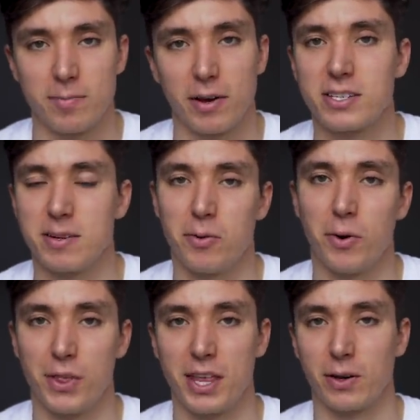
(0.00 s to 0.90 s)
the most
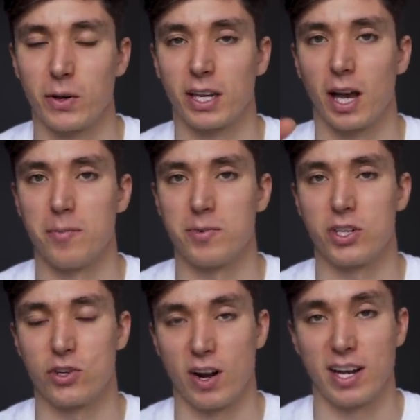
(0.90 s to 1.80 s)
important thing when it comes
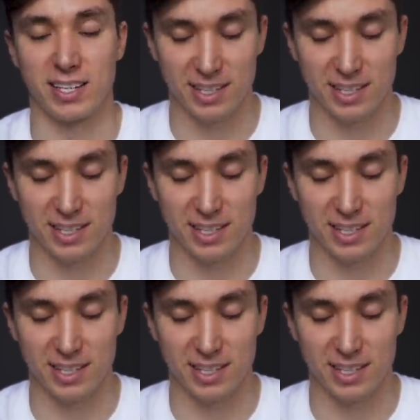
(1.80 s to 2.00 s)
to training.